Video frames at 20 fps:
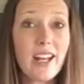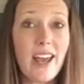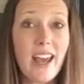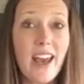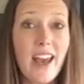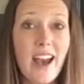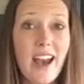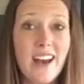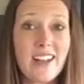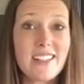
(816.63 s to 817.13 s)

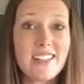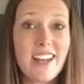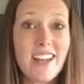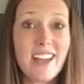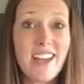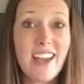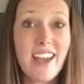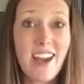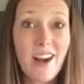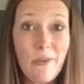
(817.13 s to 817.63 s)
and I
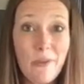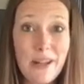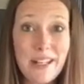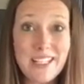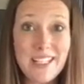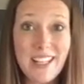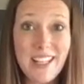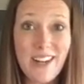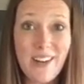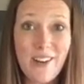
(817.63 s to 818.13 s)
can't wait
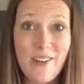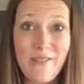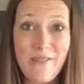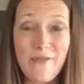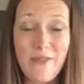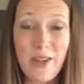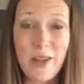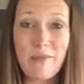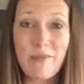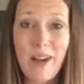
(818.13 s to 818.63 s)
to hear your
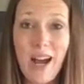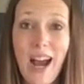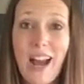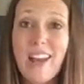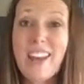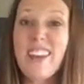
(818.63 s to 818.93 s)
feedback,